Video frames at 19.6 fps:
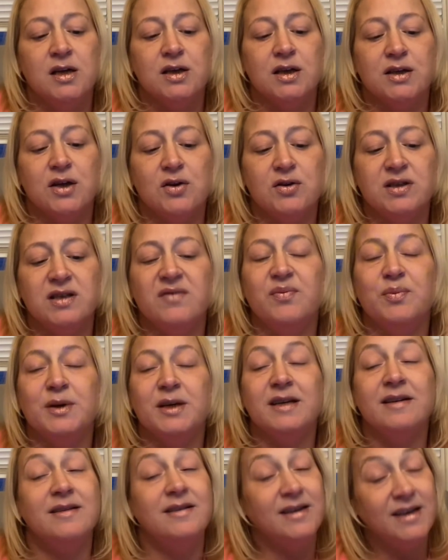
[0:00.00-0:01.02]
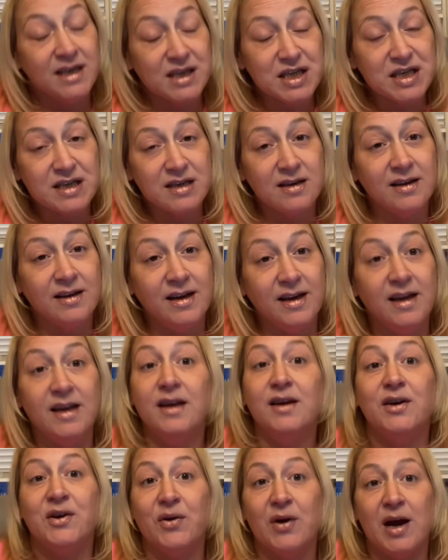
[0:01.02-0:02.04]
Joseph would
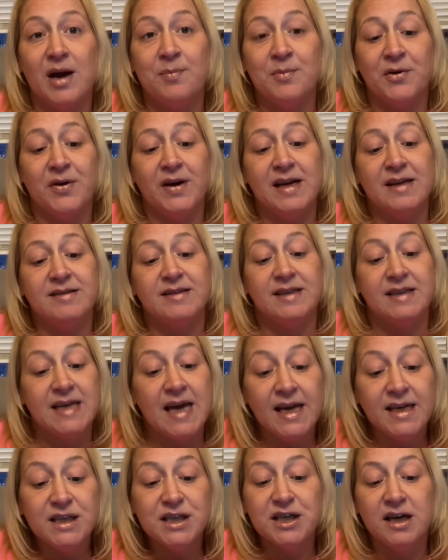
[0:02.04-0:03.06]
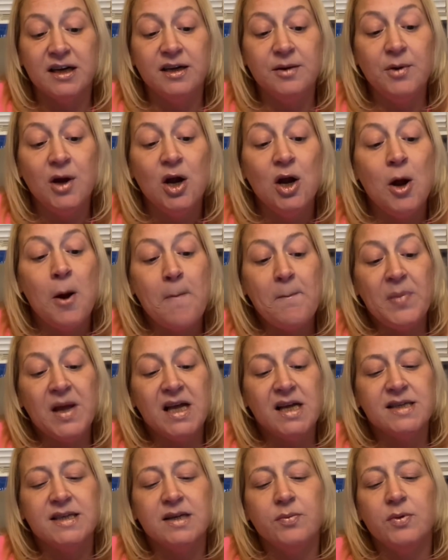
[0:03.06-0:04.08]
initially grab Maria's attention
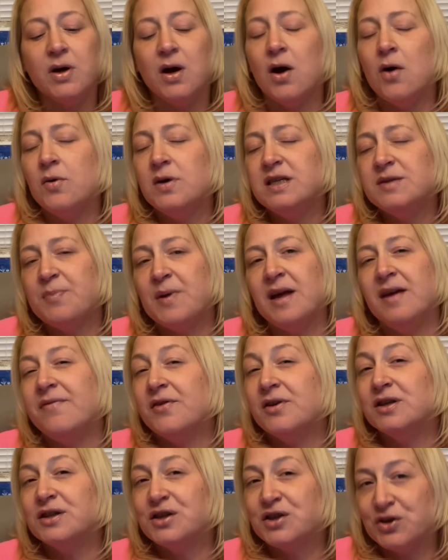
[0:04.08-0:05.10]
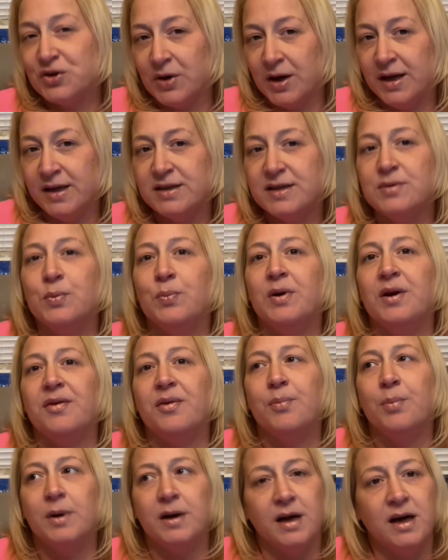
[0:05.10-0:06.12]
because he would always pay for his drinks
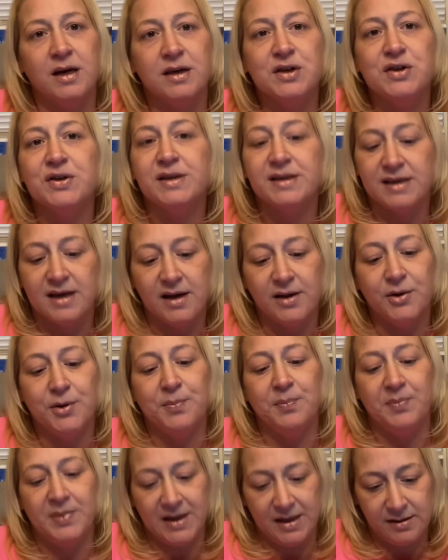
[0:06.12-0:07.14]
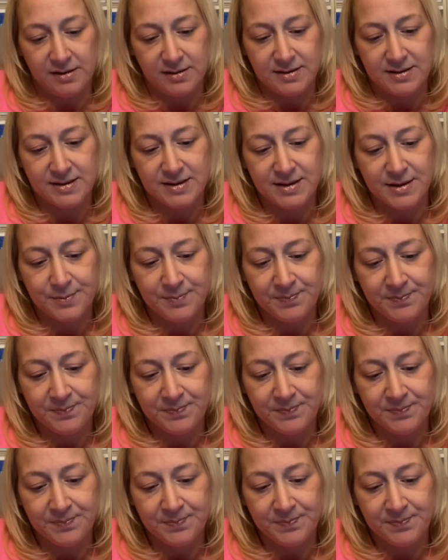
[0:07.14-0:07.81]
with $100 bills.